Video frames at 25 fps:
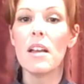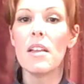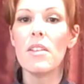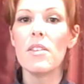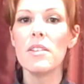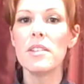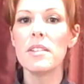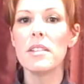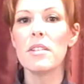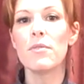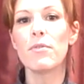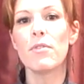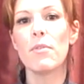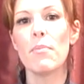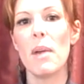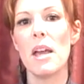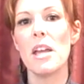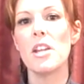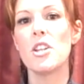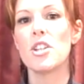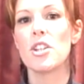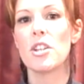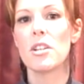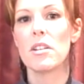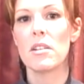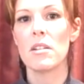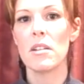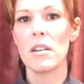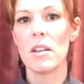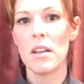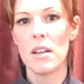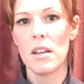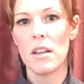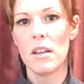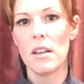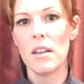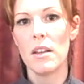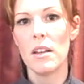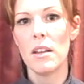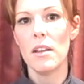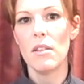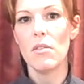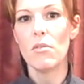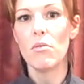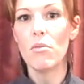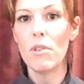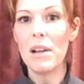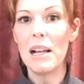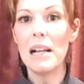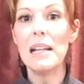This information
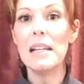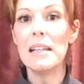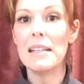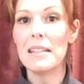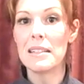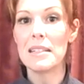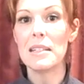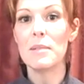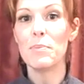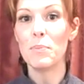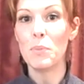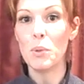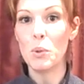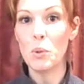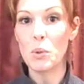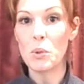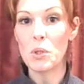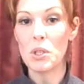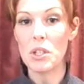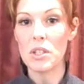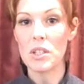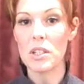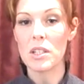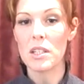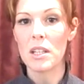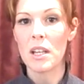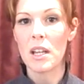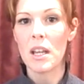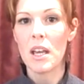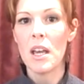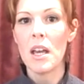really is important.